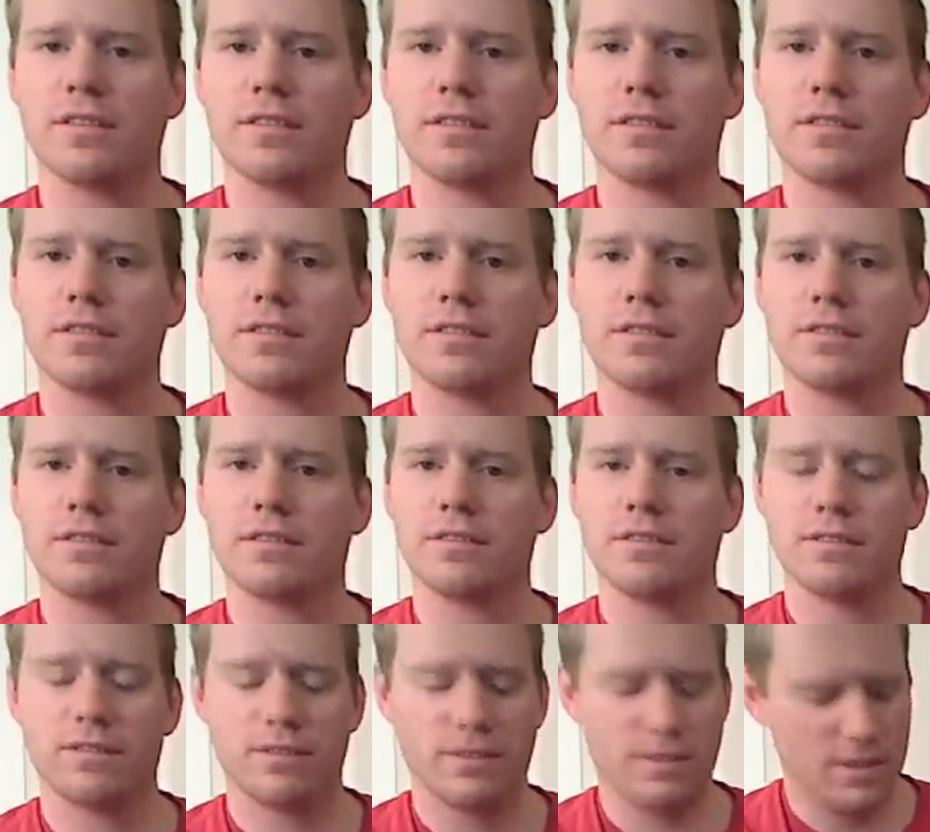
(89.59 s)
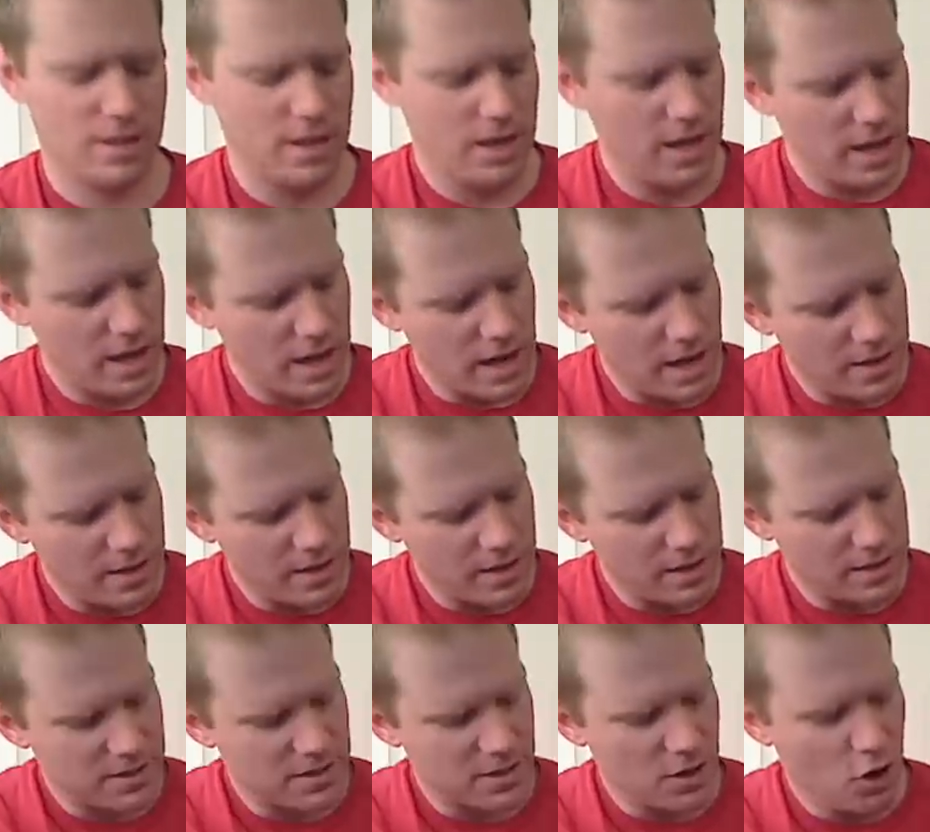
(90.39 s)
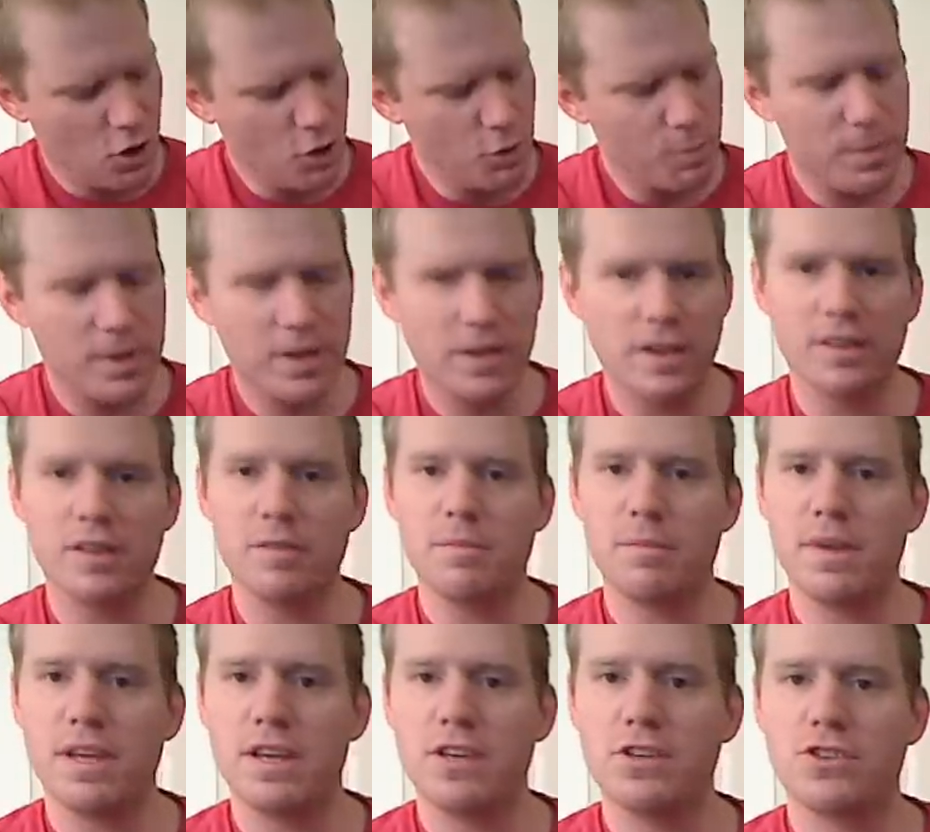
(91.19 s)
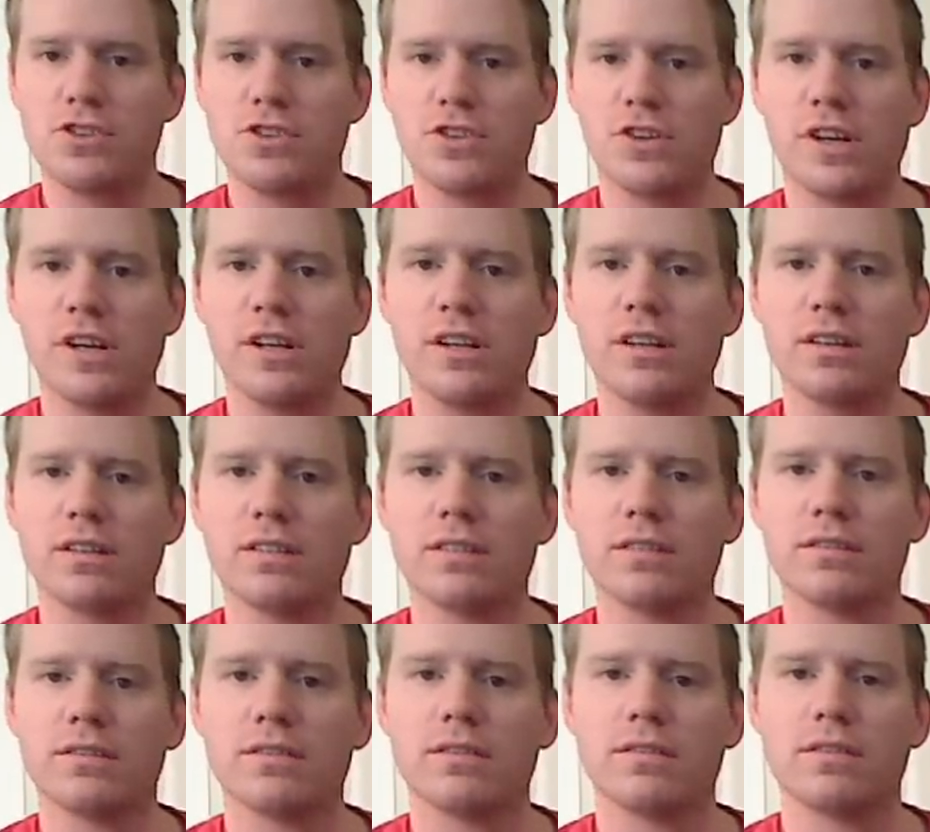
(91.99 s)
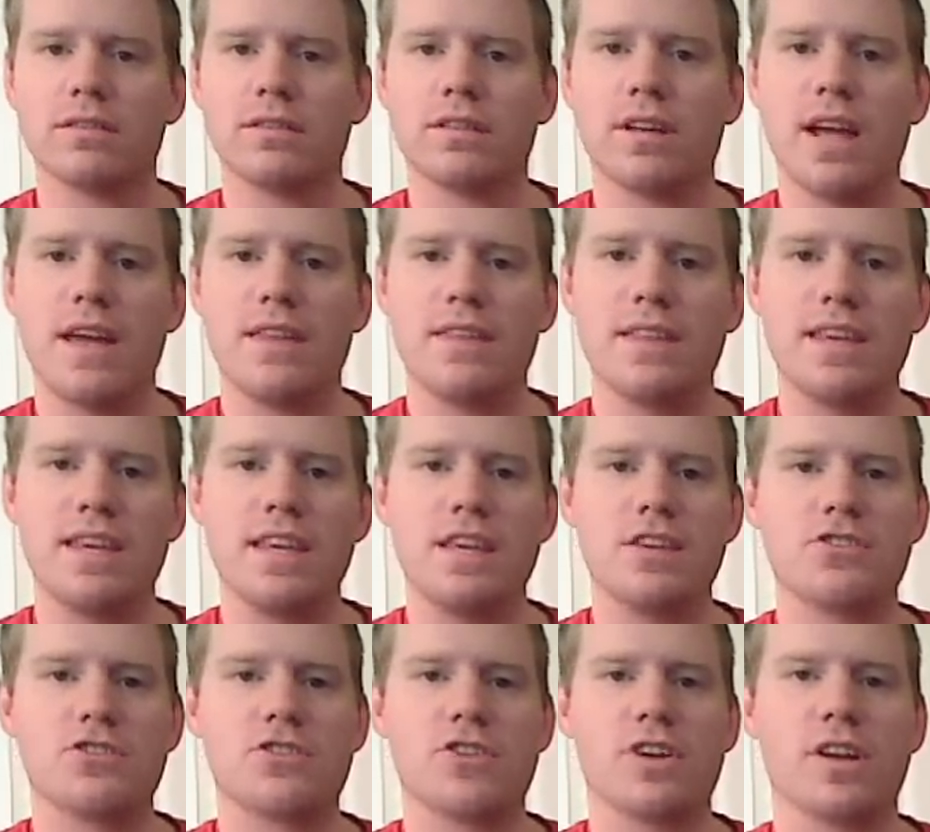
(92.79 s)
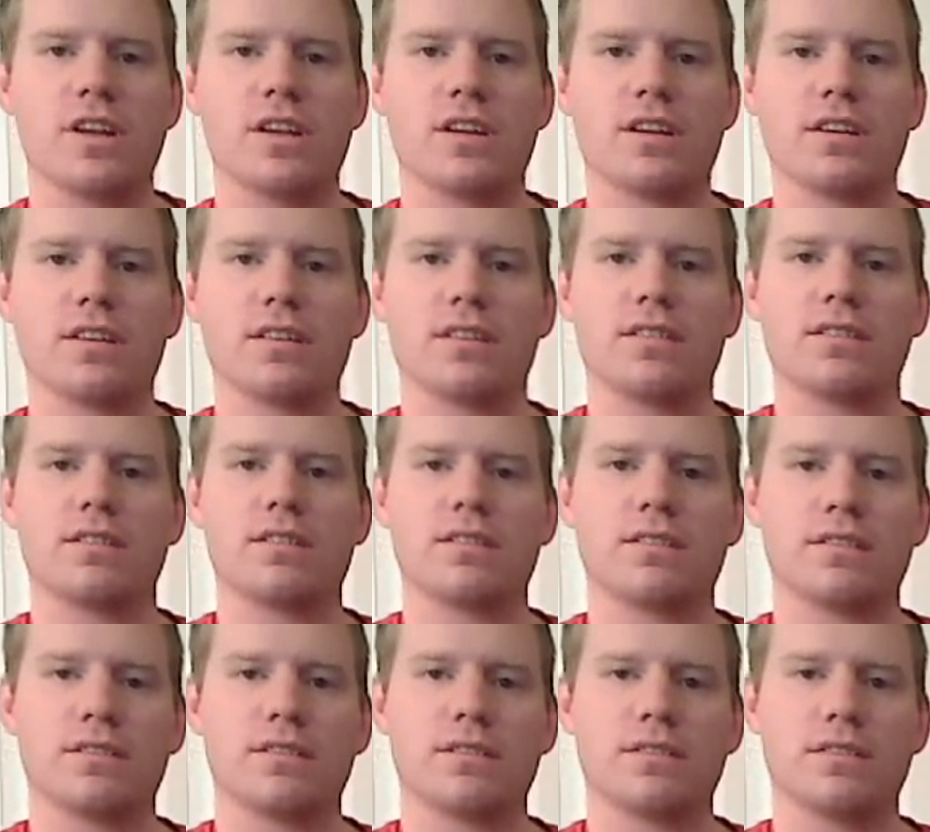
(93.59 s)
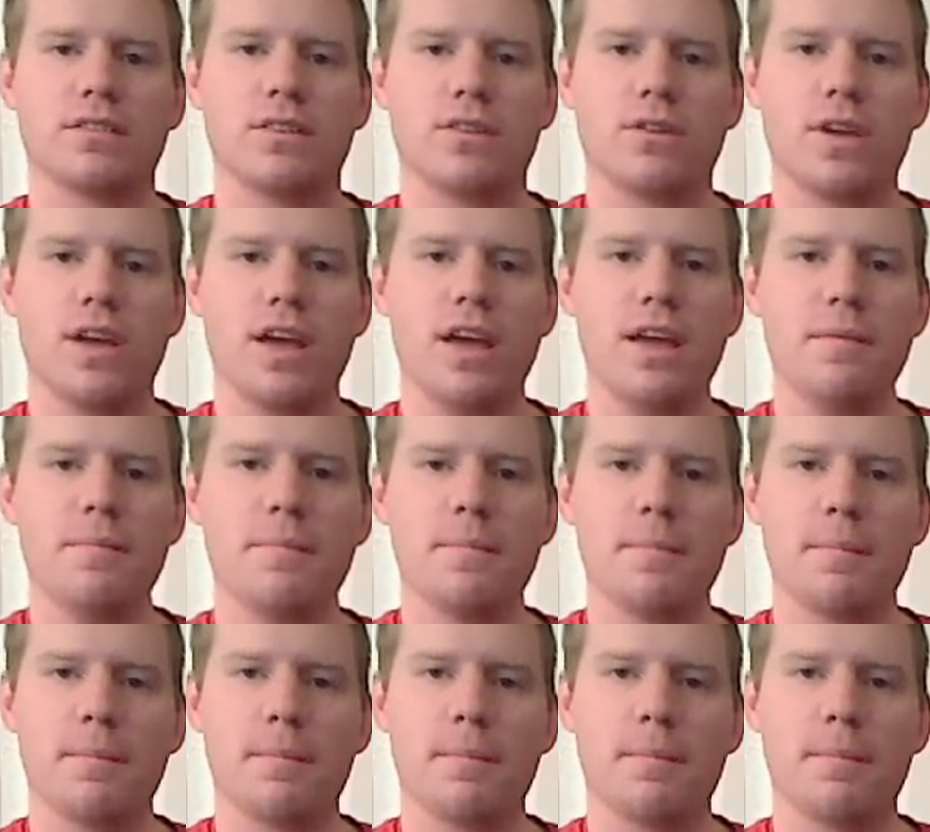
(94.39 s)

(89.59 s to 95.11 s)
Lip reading: And then it's open on the B string and the E string. Okay?